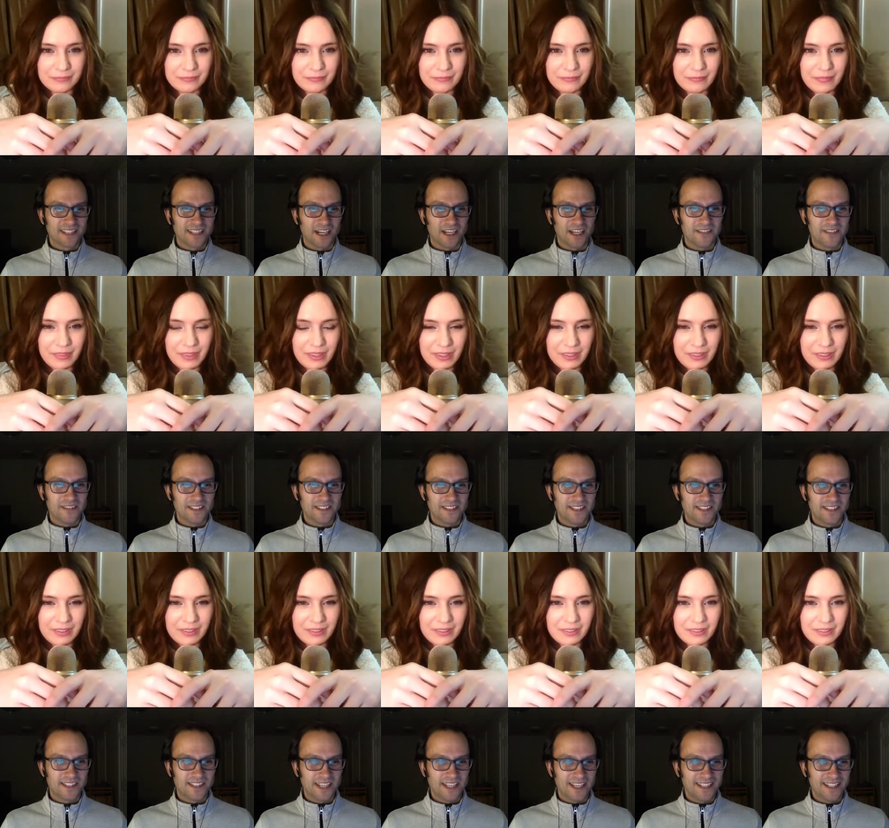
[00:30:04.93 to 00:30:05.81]
Speaker 1: Carmen
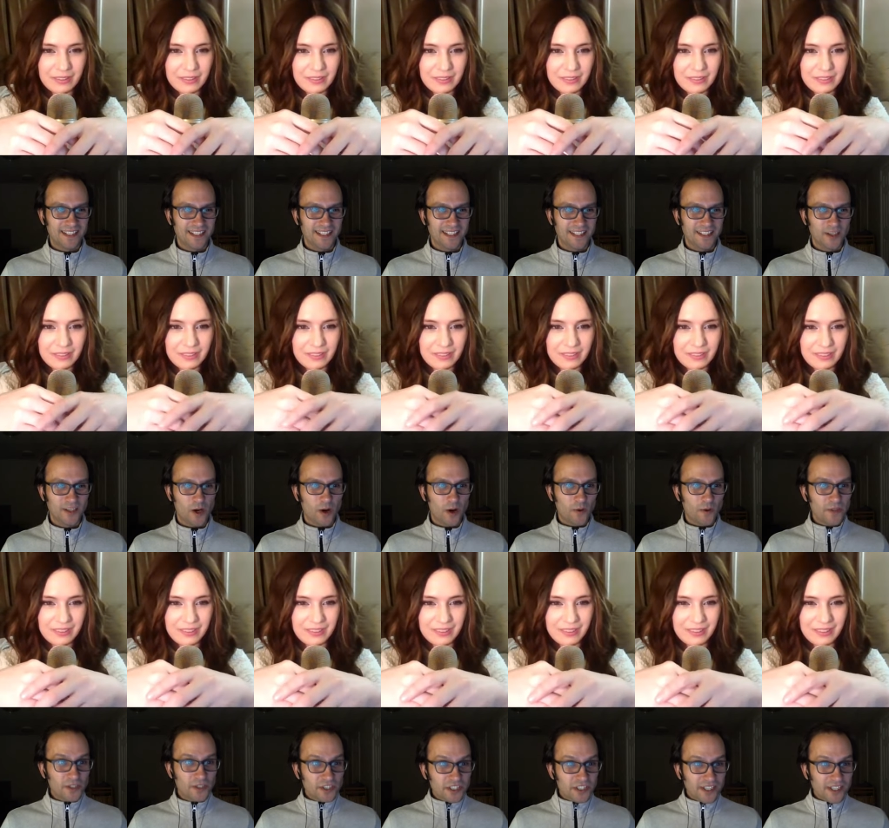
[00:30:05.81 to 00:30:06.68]
Sandiego.
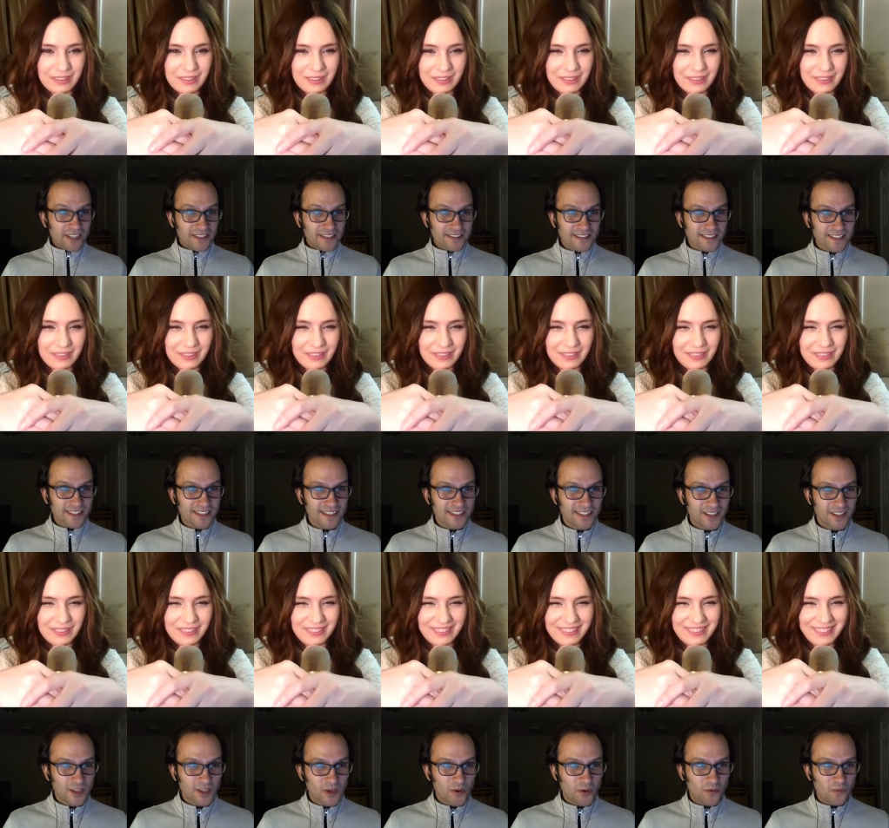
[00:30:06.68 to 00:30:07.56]
Oh, there she is.
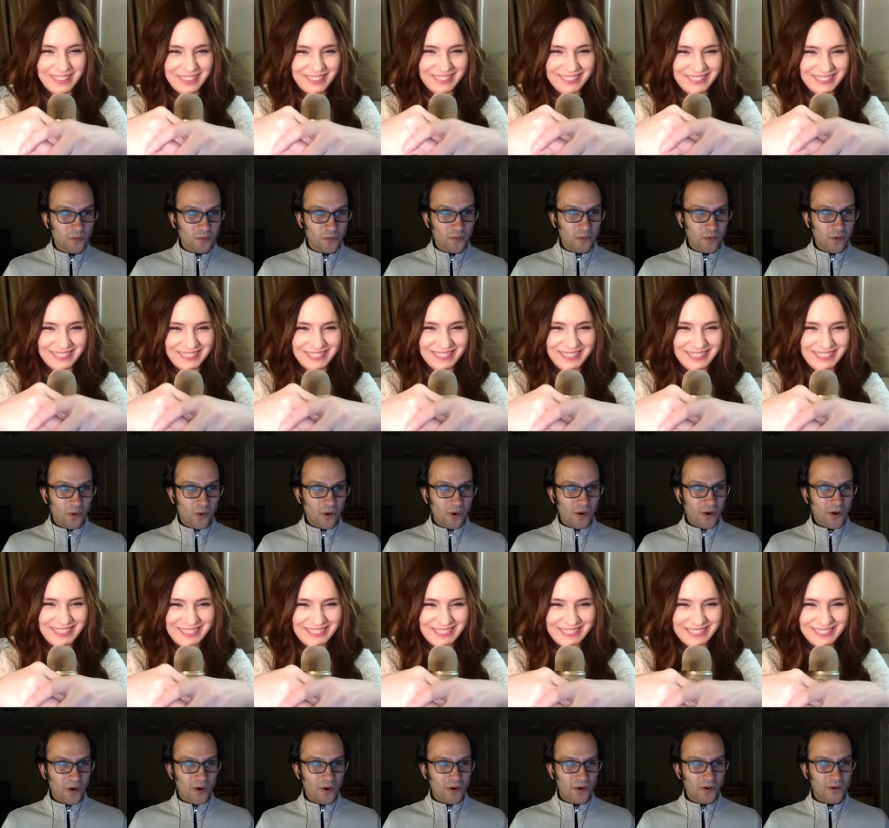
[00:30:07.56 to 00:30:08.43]
She
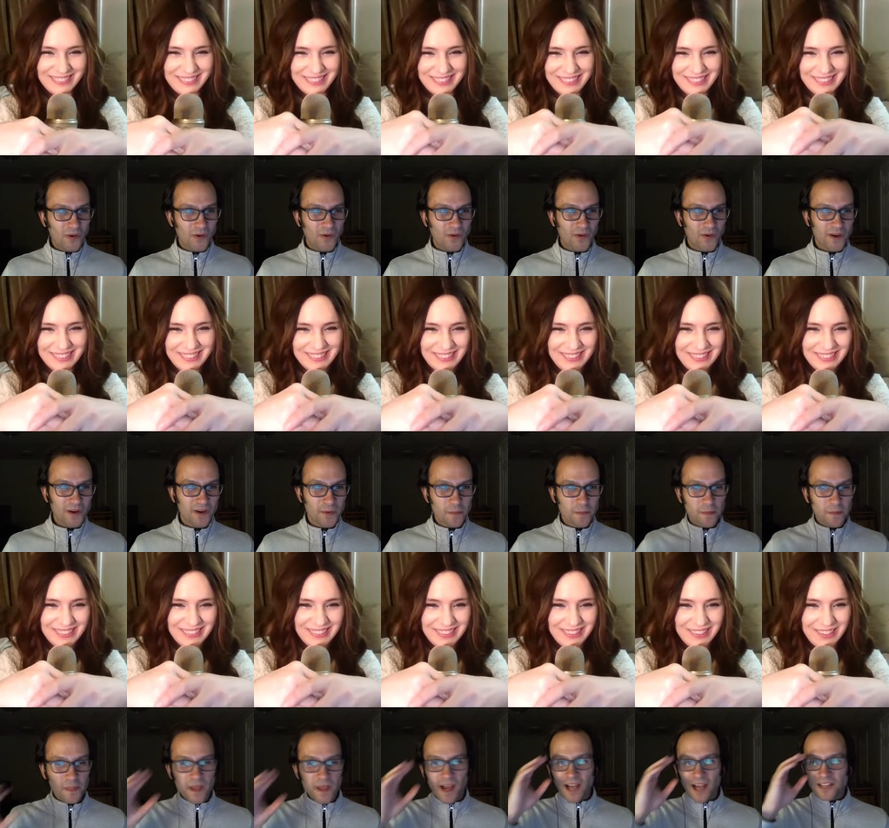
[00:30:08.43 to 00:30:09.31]
Whoa.
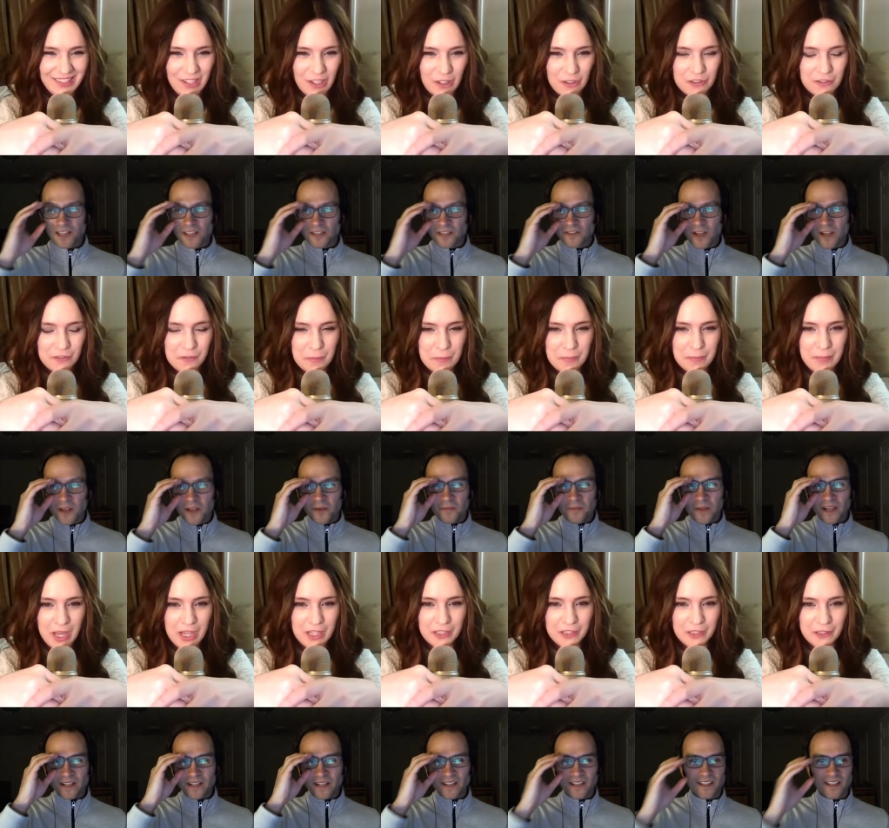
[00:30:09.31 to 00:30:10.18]
Is. I love from
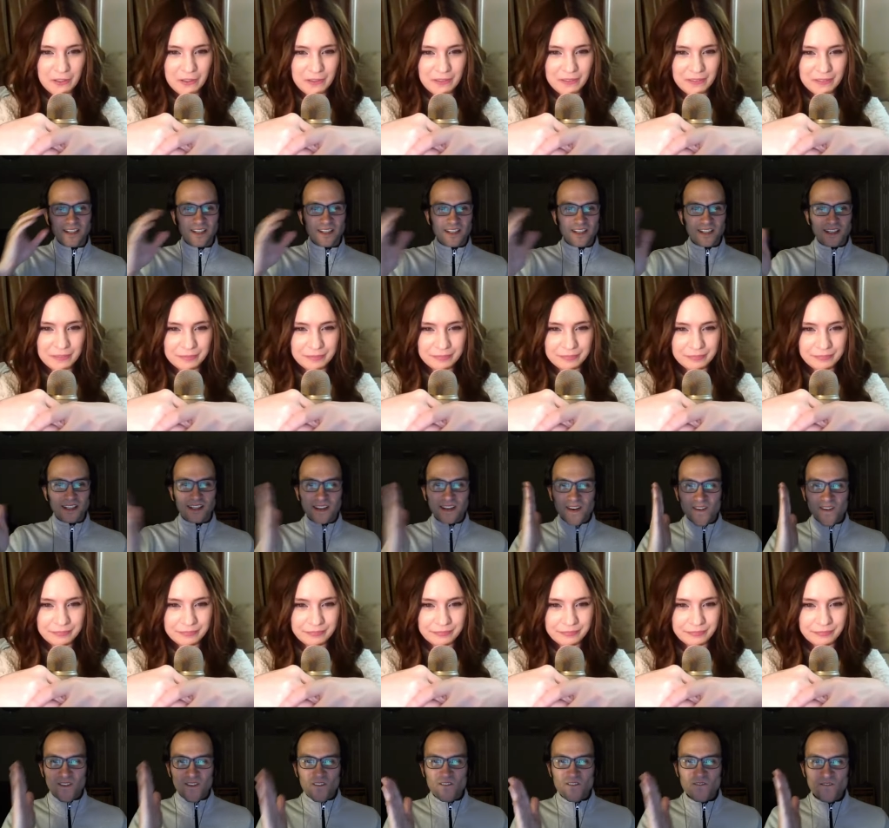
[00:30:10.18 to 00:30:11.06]
Monaco. Man,
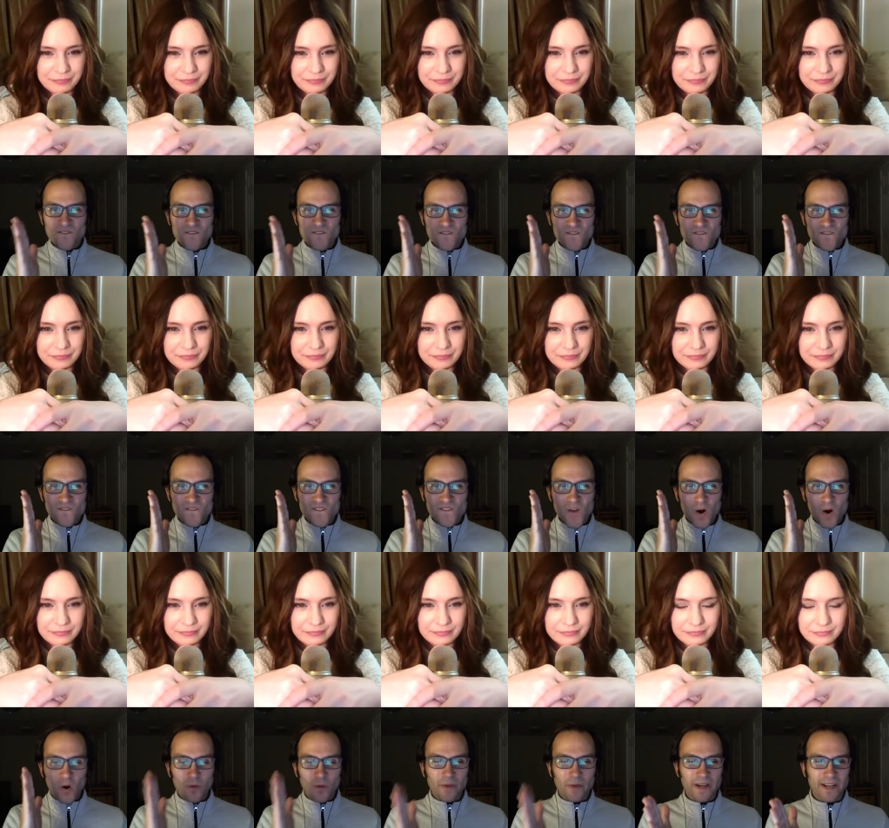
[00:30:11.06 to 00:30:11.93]

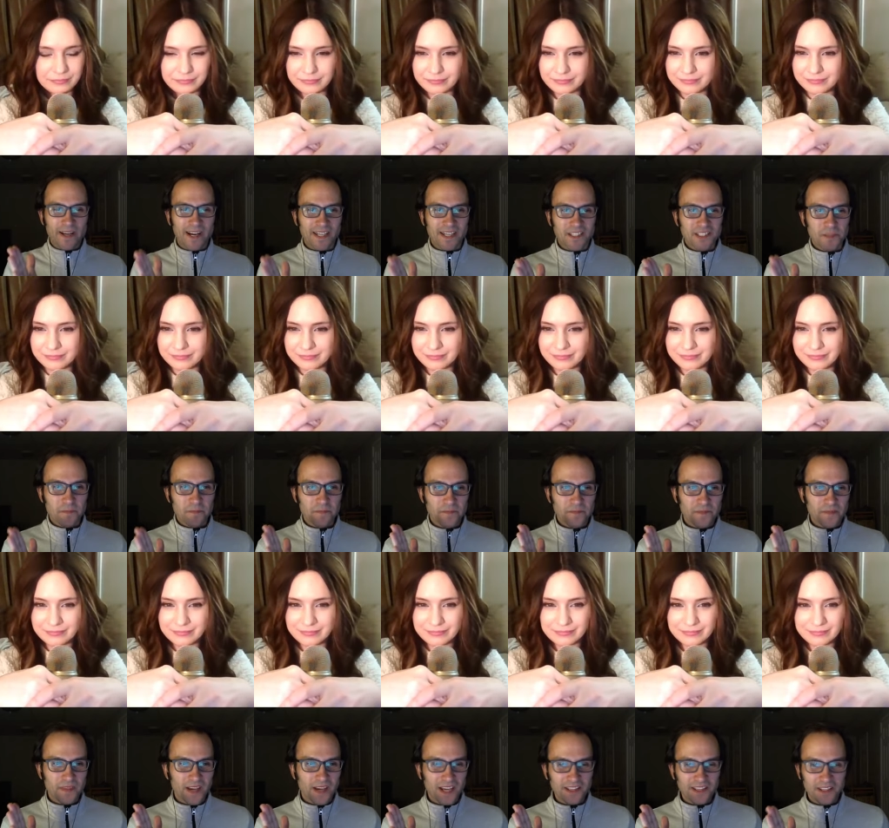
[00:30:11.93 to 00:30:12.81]
oh my gosh.
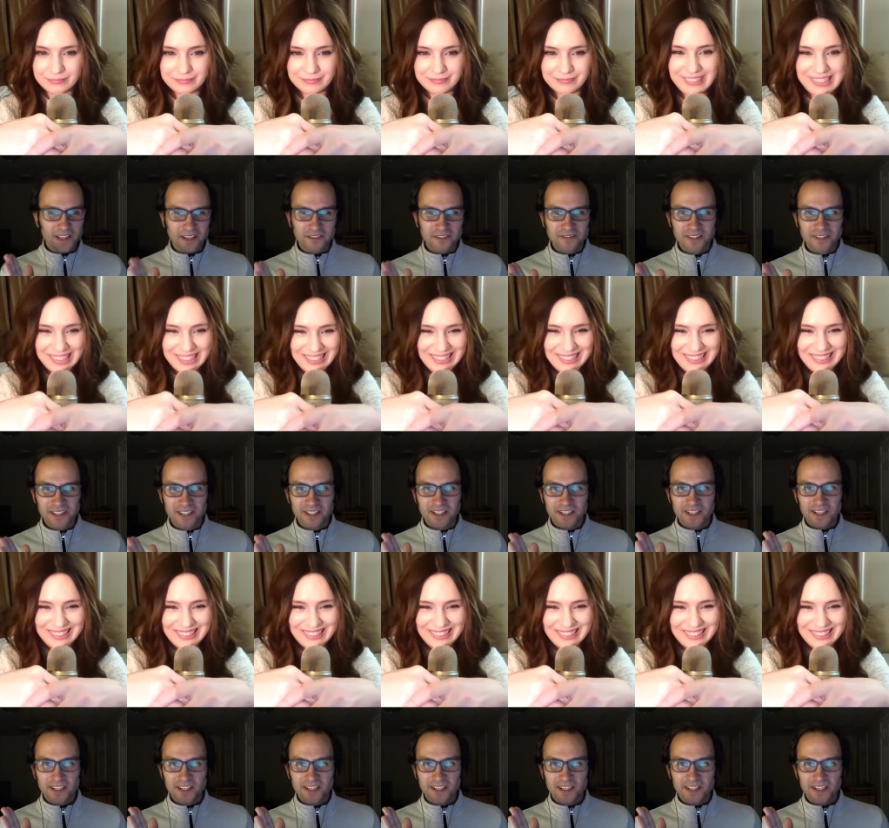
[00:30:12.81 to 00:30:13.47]
I love